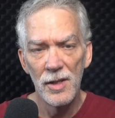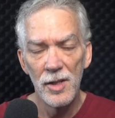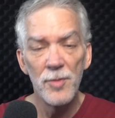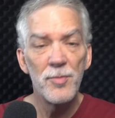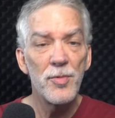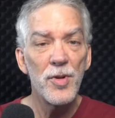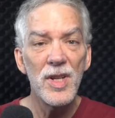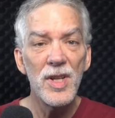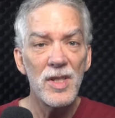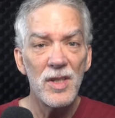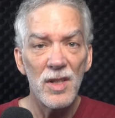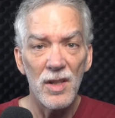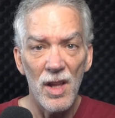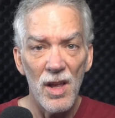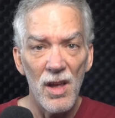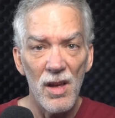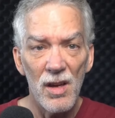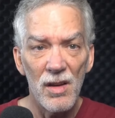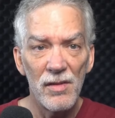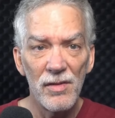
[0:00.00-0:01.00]
You preach
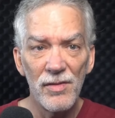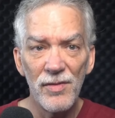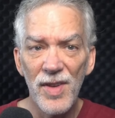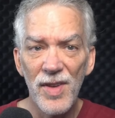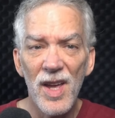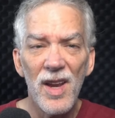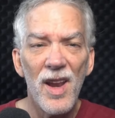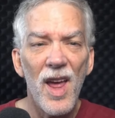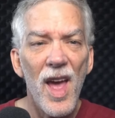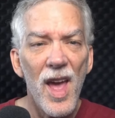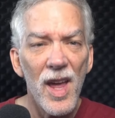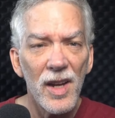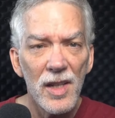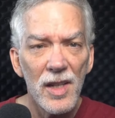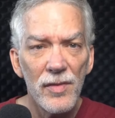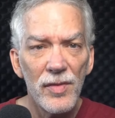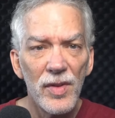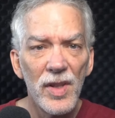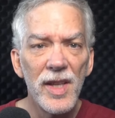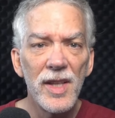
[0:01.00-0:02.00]
love, yet
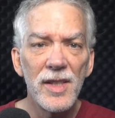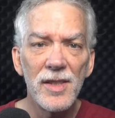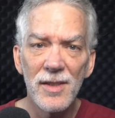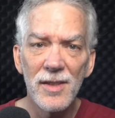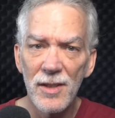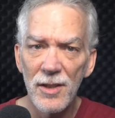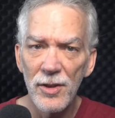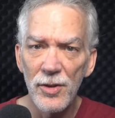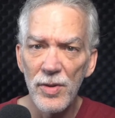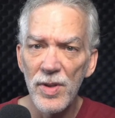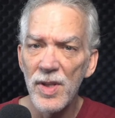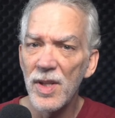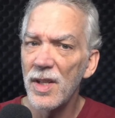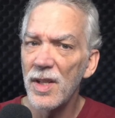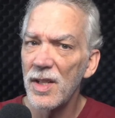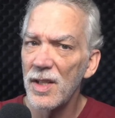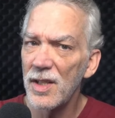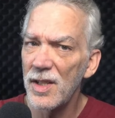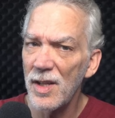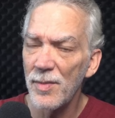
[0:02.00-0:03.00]
actively exclude and
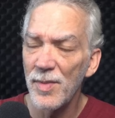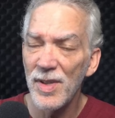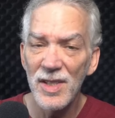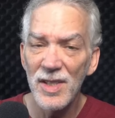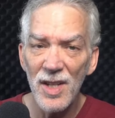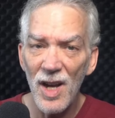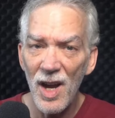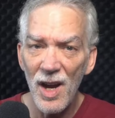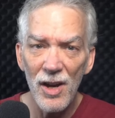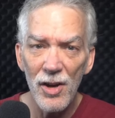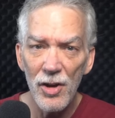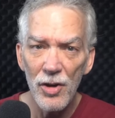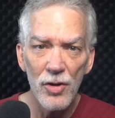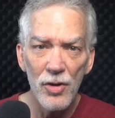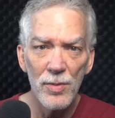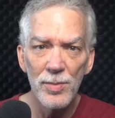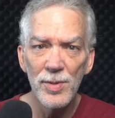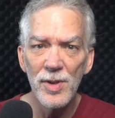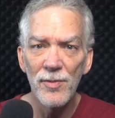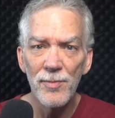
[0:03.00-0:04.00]
condemn entire
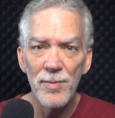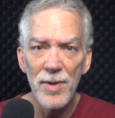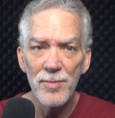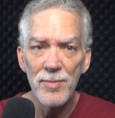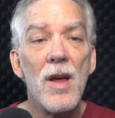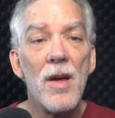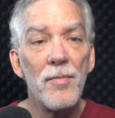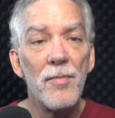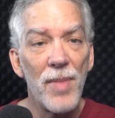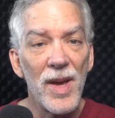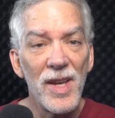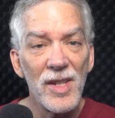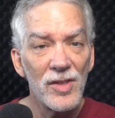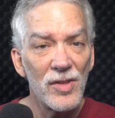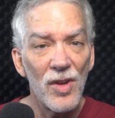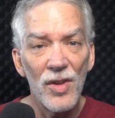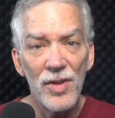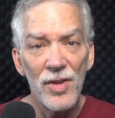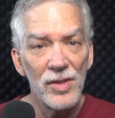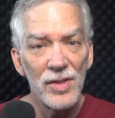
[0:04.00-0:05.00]
groups of people based
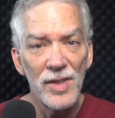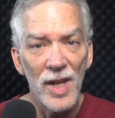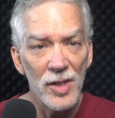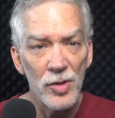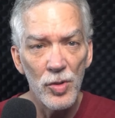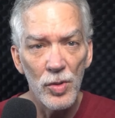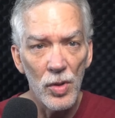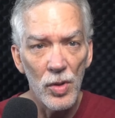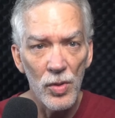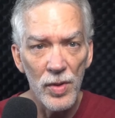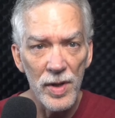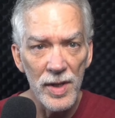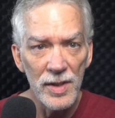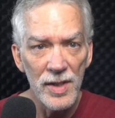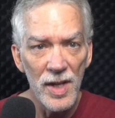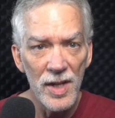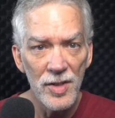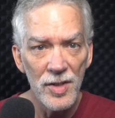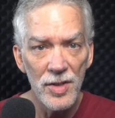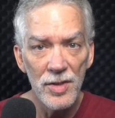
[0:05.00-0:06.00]
on their sexual
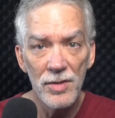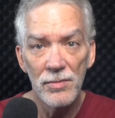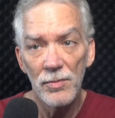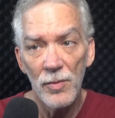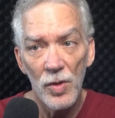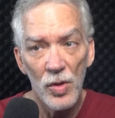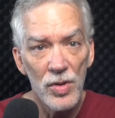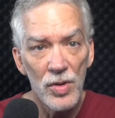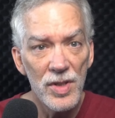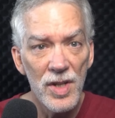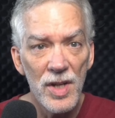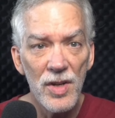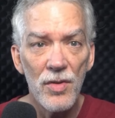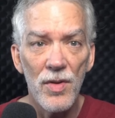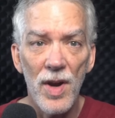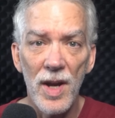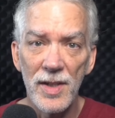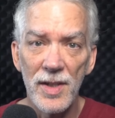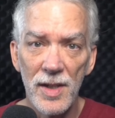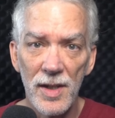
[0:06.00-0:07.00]
orientation or gender
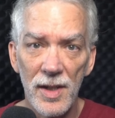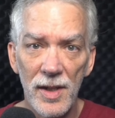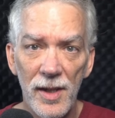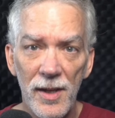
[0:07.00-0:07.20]
identity,